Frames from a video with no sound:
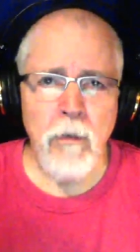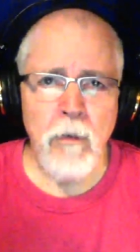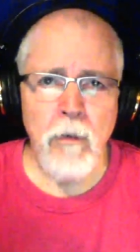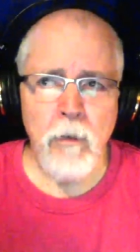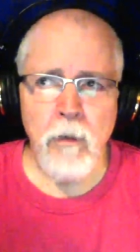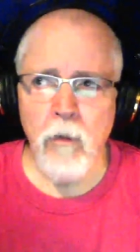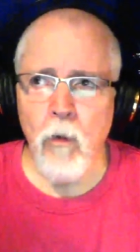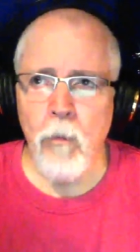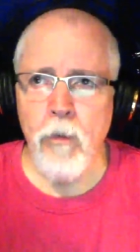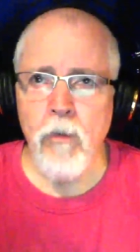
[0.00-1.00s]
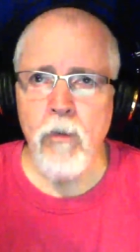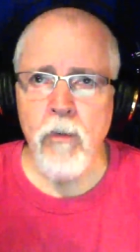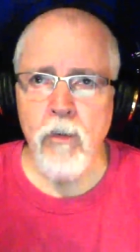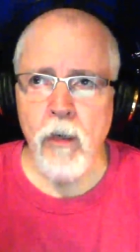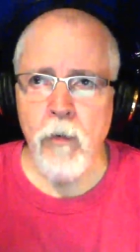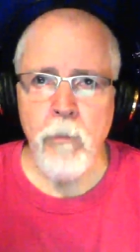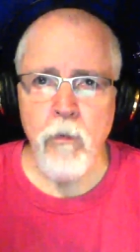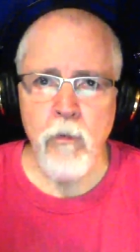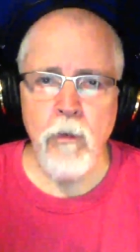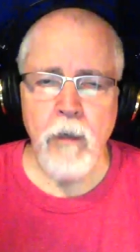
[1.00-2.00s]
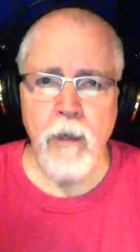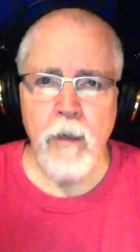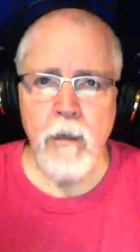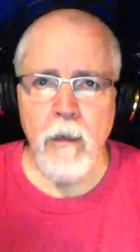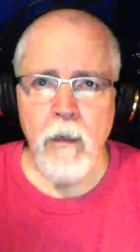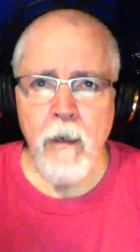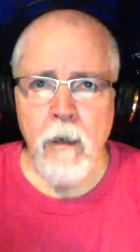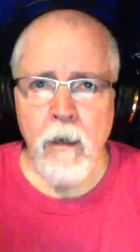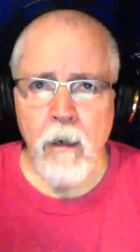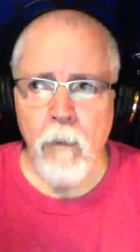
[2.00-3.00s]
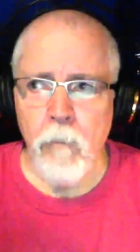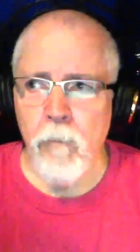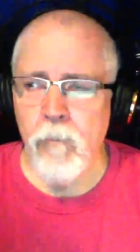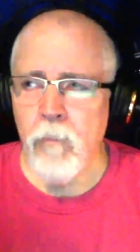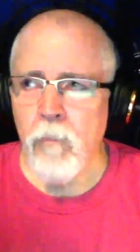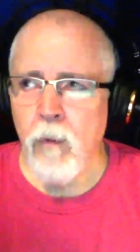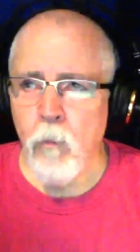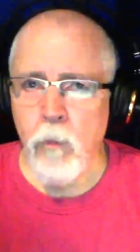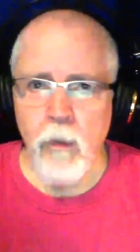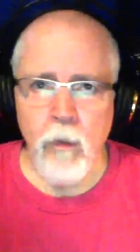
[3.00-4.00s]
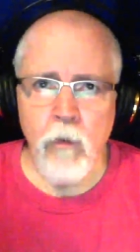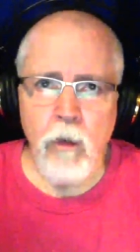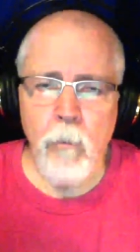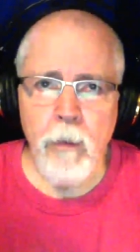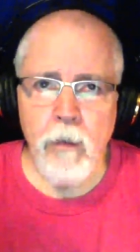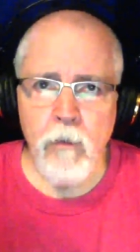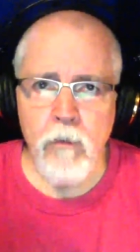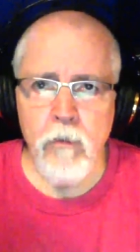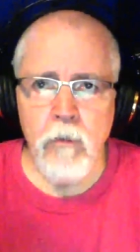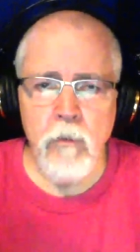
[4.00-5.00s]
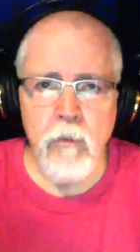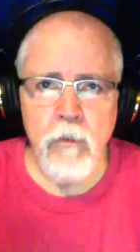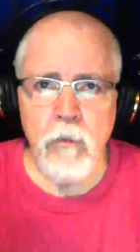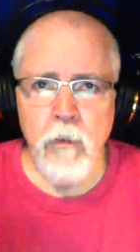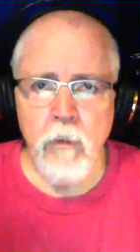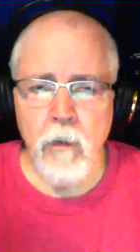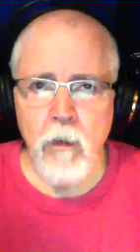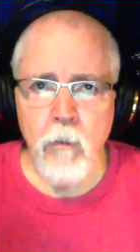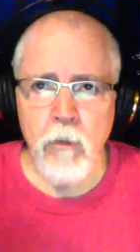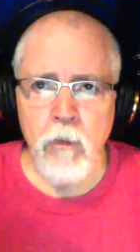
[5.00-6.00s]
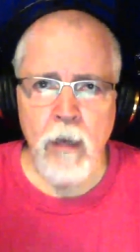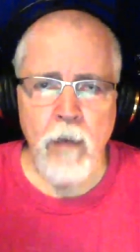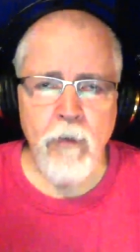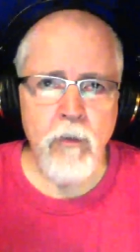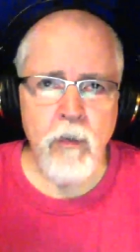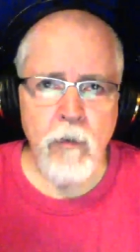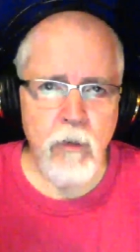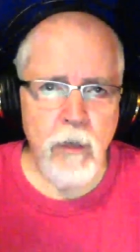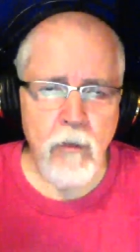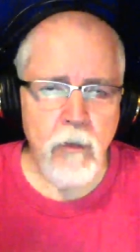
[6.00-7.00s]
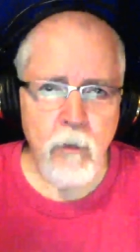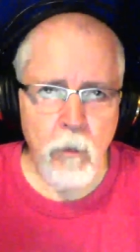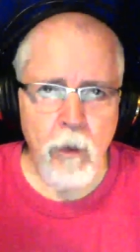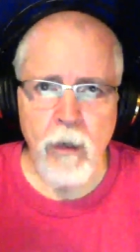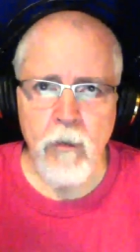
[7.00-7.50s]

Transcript: You know, corporations sharing personal data um, with other companies is you know, is having safe sex in a way.